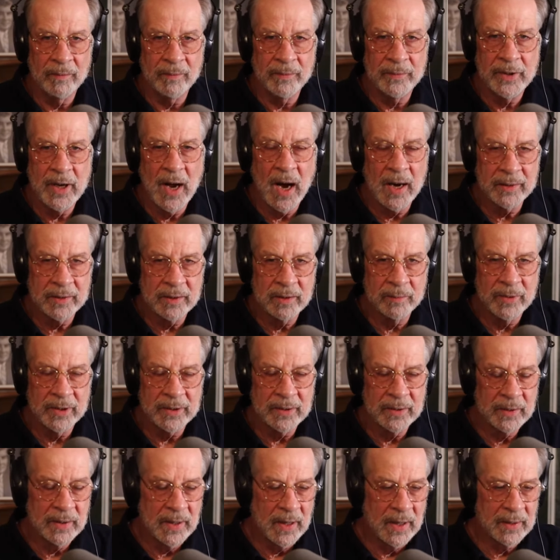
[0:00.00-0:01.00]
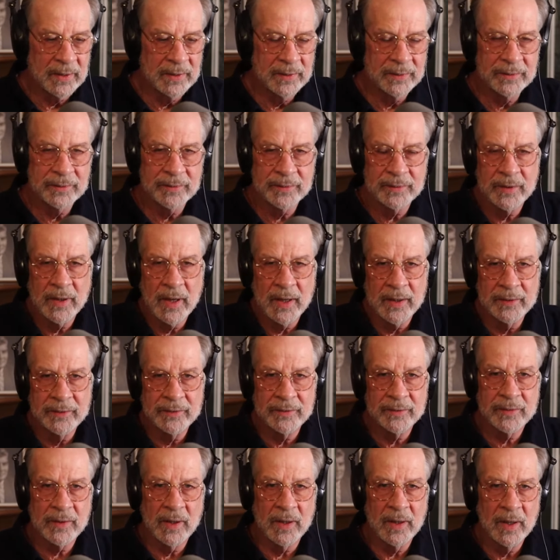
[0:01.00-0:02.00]
documented at his
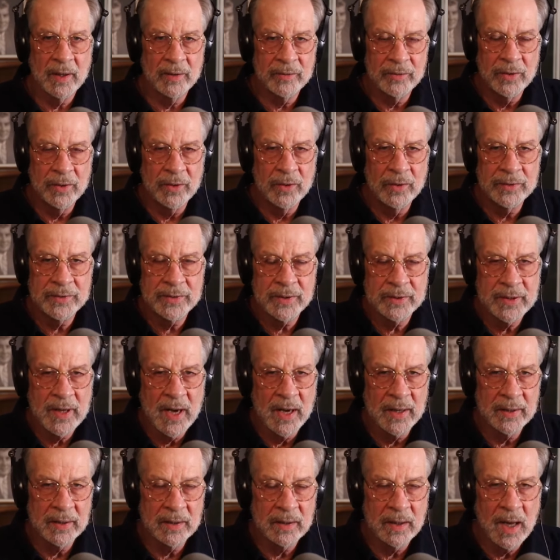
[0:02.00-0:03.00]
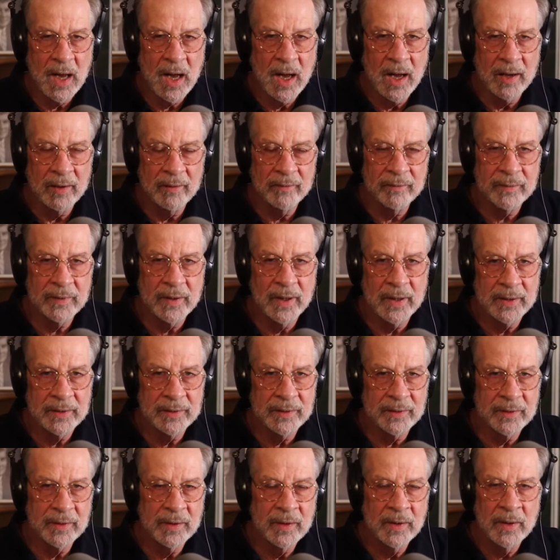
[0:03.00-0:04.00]
sites, Housatonic Live,
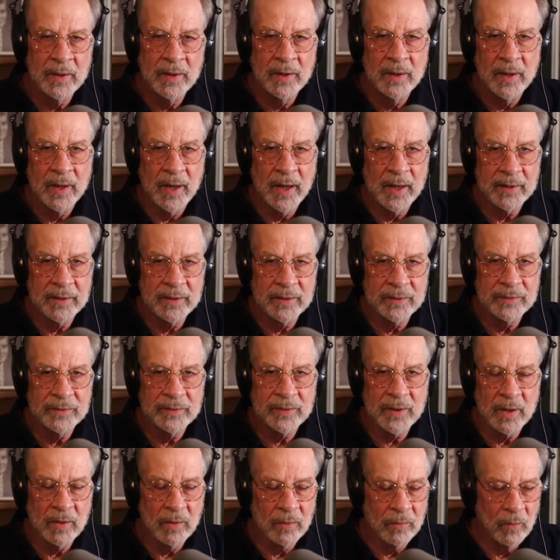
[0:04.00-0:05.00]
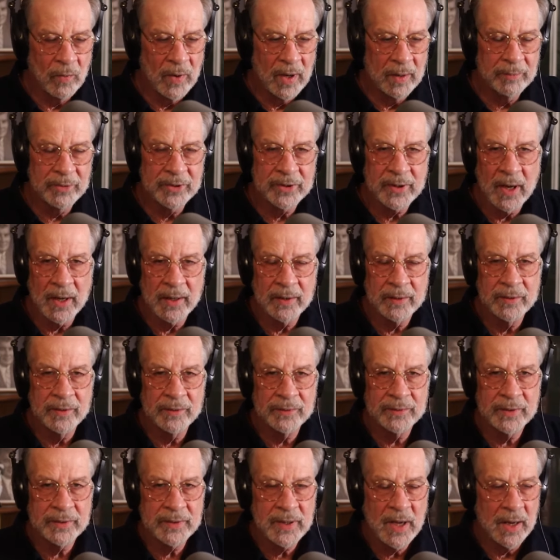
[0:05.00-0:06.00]
and his website,
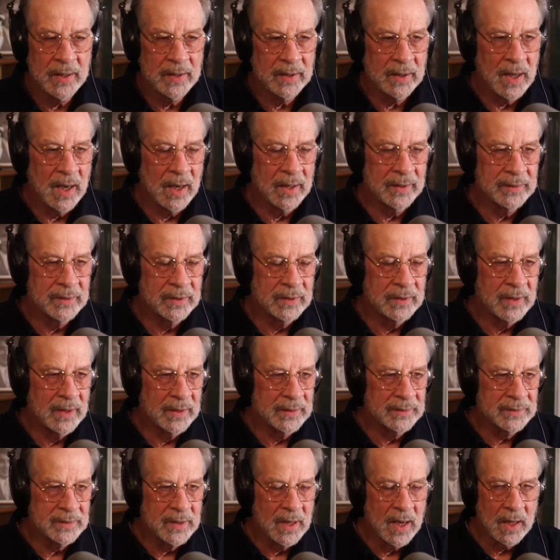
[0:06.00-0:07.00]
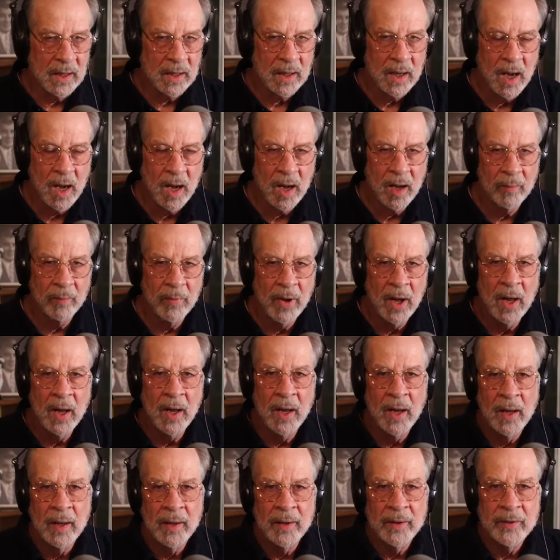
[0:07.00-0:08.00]
HousatonicITS.com.
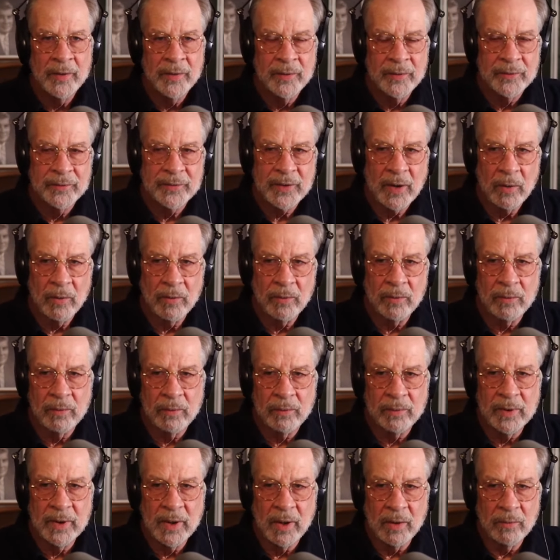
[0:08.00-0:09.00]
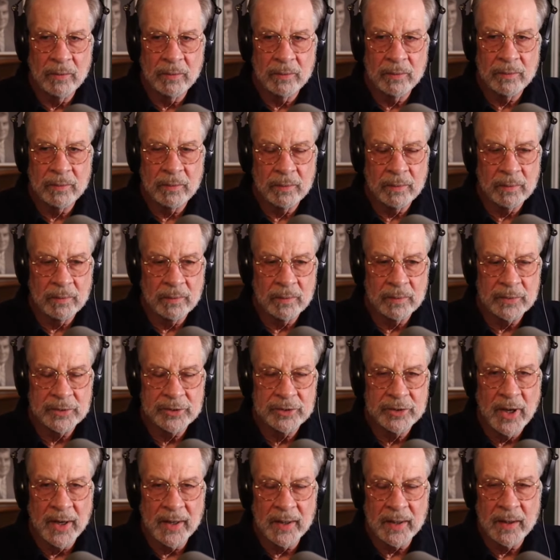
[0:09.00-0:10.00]
So,
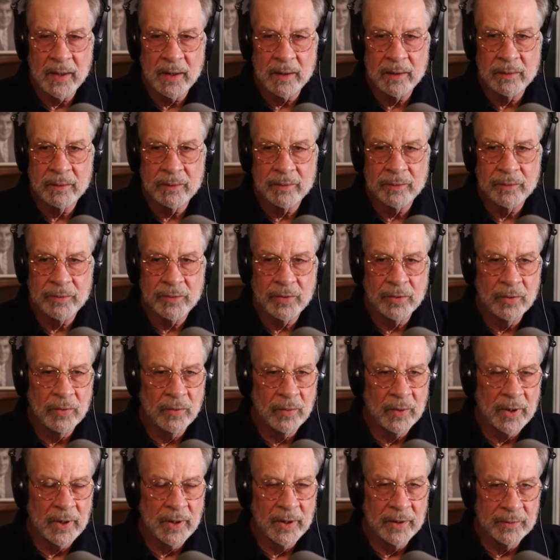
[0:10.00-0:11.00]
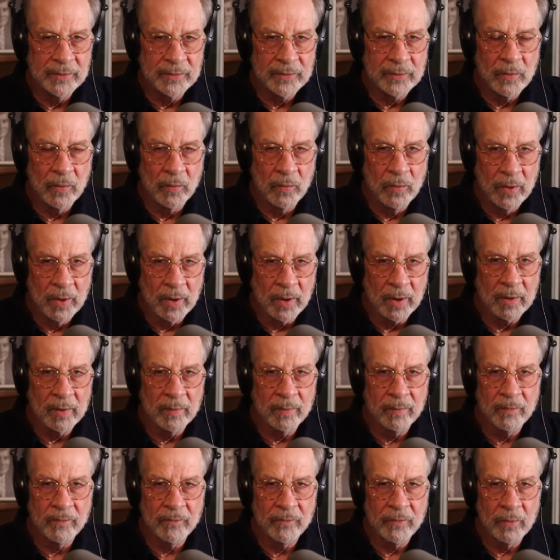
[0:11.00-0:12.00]
check into his work
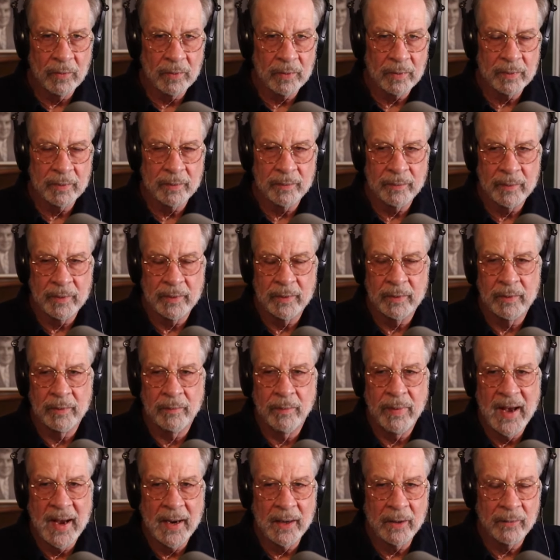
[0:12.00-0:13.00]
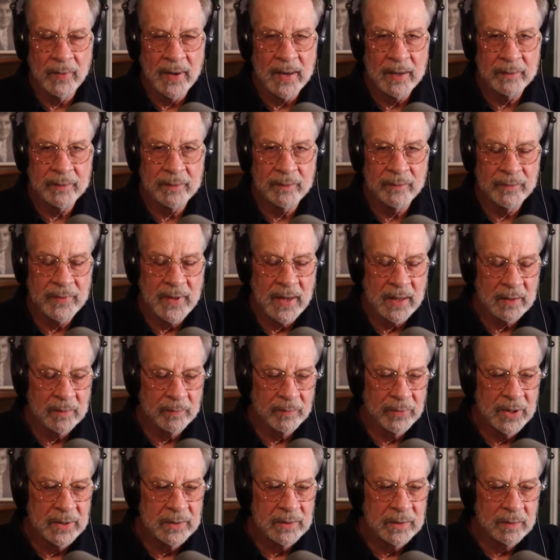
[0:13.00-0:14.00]
for background of that
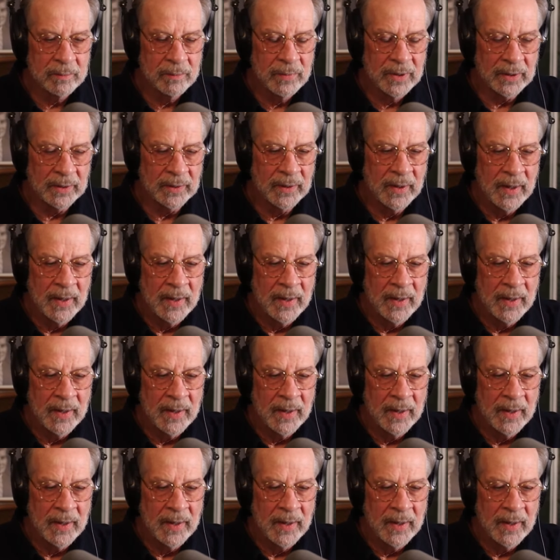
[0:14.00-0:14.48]
opinion. But